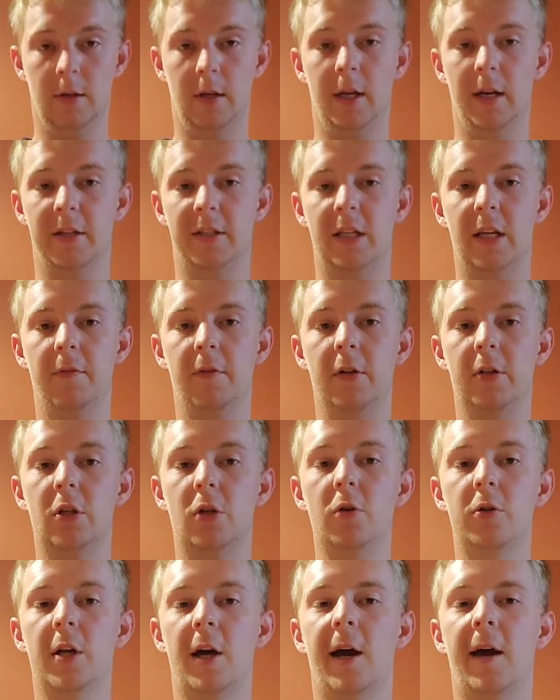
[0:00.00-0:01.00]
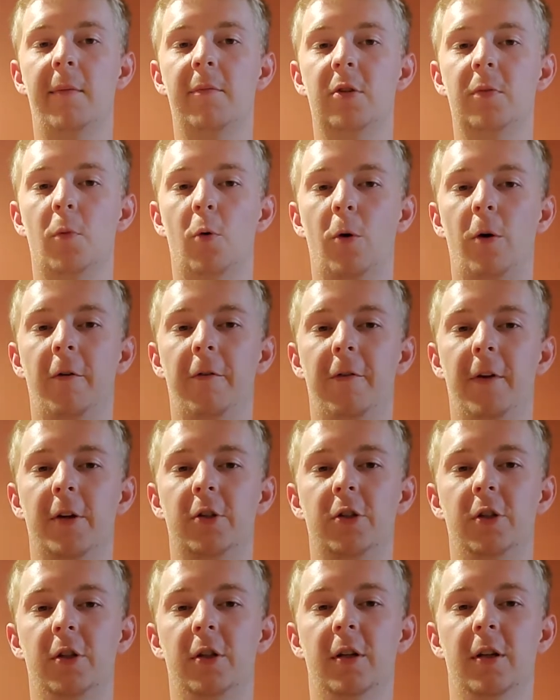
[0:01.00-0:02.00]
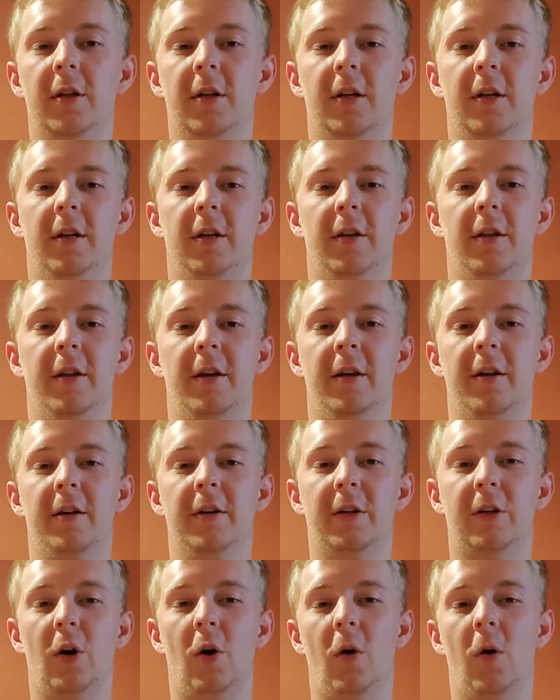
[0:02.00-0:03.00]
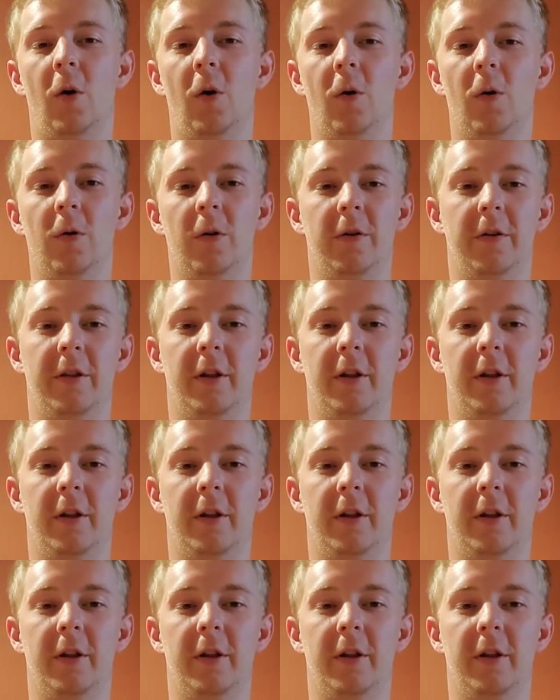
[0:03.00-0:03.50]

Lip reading: and it's even 2 times more efficient than coal,